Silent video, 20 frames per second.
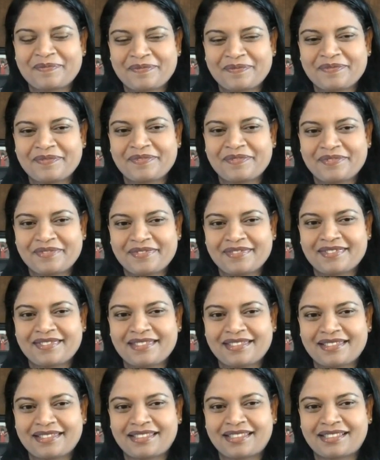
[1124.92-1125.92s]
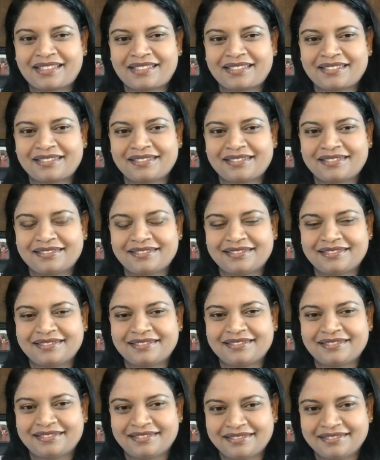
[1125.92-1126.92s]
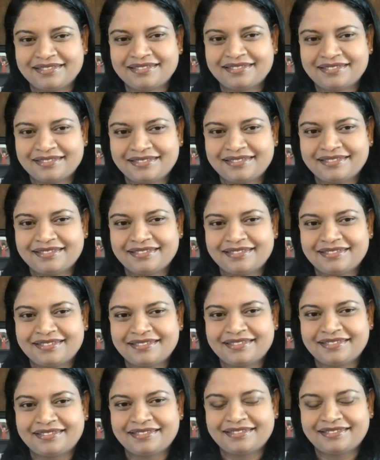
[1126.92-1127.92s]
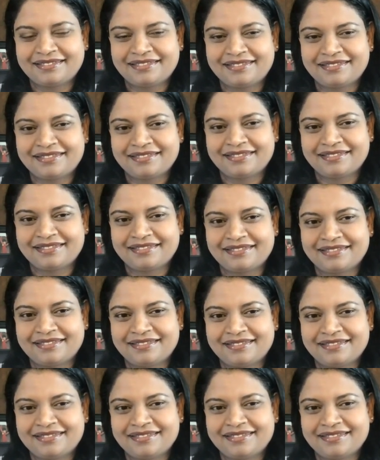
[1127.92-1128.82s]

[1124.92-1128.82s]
(not speaking)